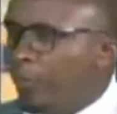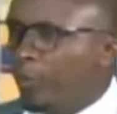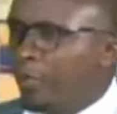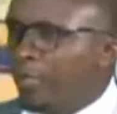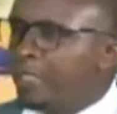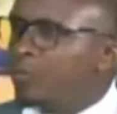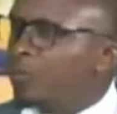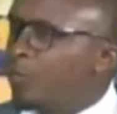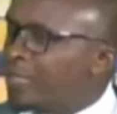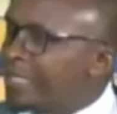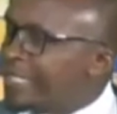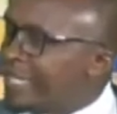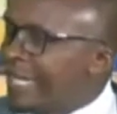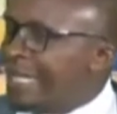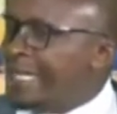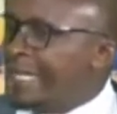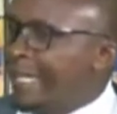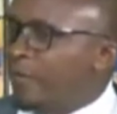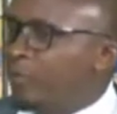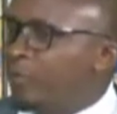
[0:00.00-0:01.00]
It was
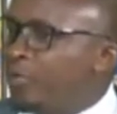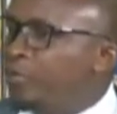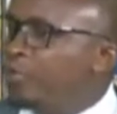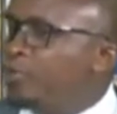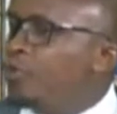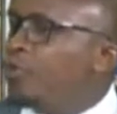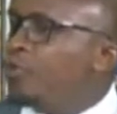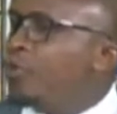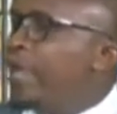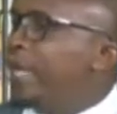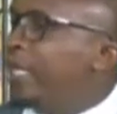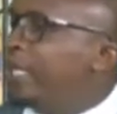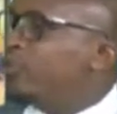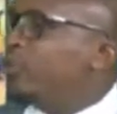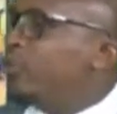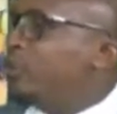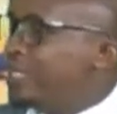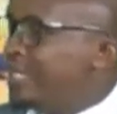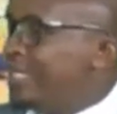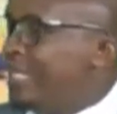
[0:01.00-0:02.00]
clear. We knew where it
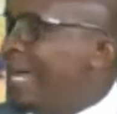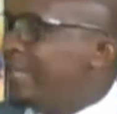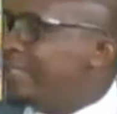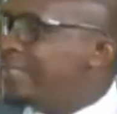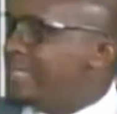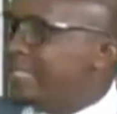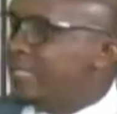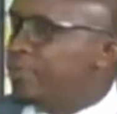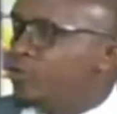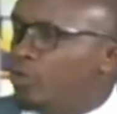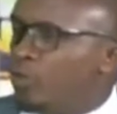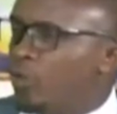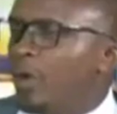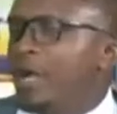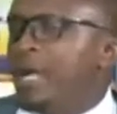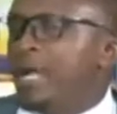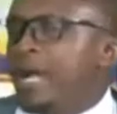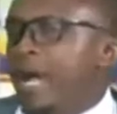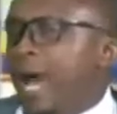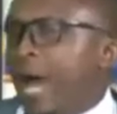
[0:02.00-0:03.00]
was dancing to.
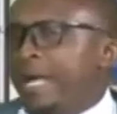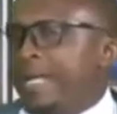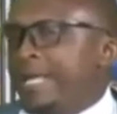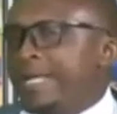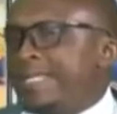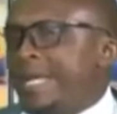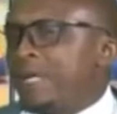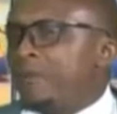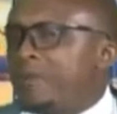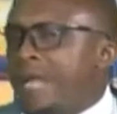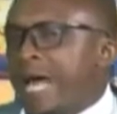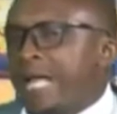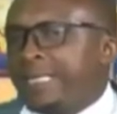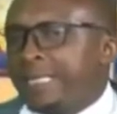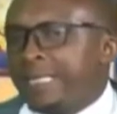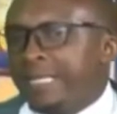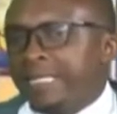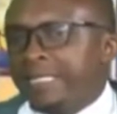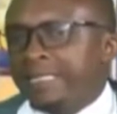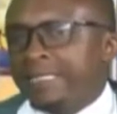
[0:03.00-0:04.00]
And there's another
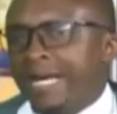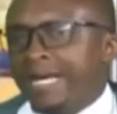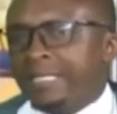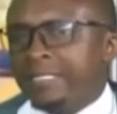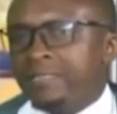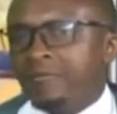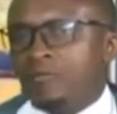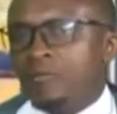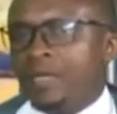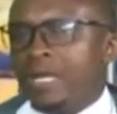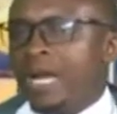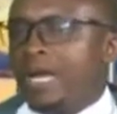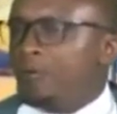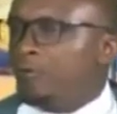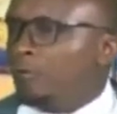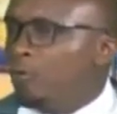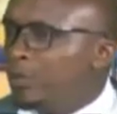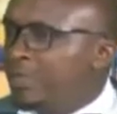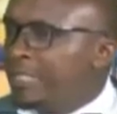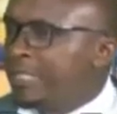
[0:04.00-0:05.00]
thing that we are
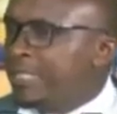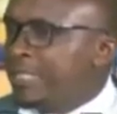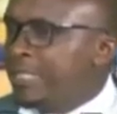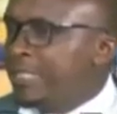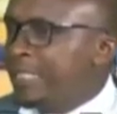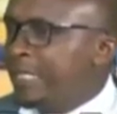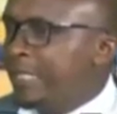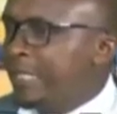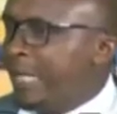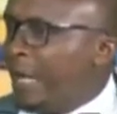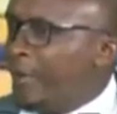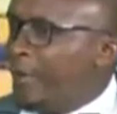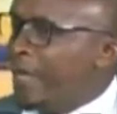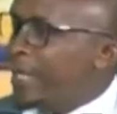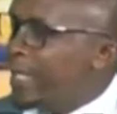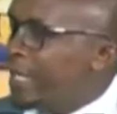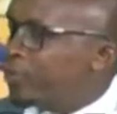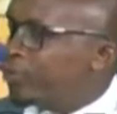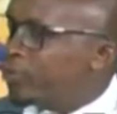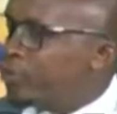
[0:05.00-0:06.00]
noticing in our
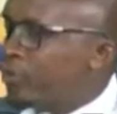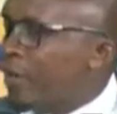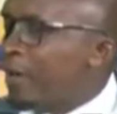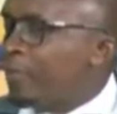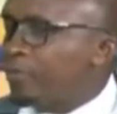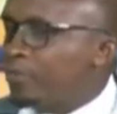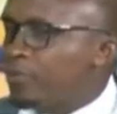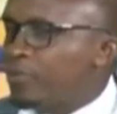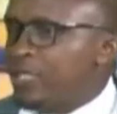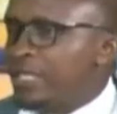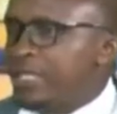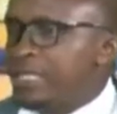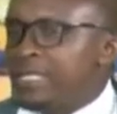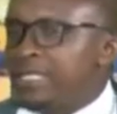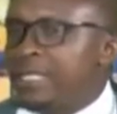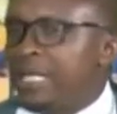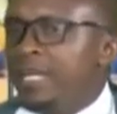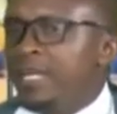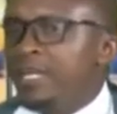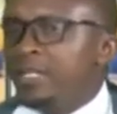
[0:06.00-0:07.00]
electoral processes.
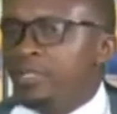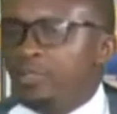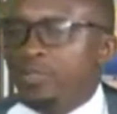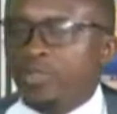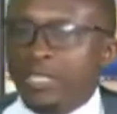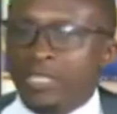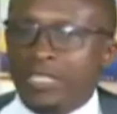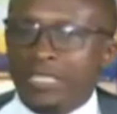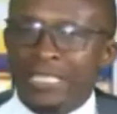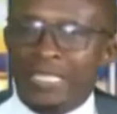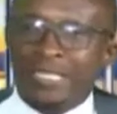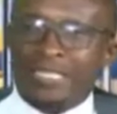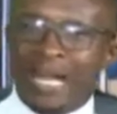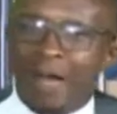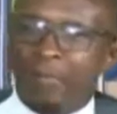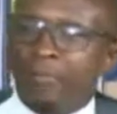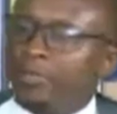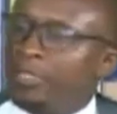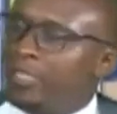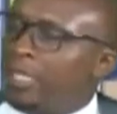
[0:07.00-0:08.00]
You, it's, it's
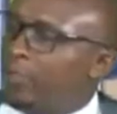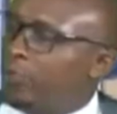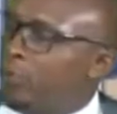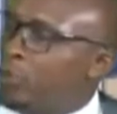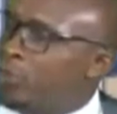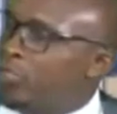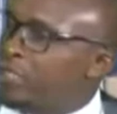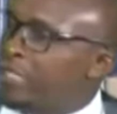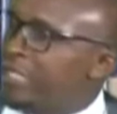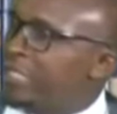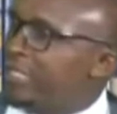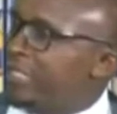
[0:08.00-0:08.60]
happening in Ondo State.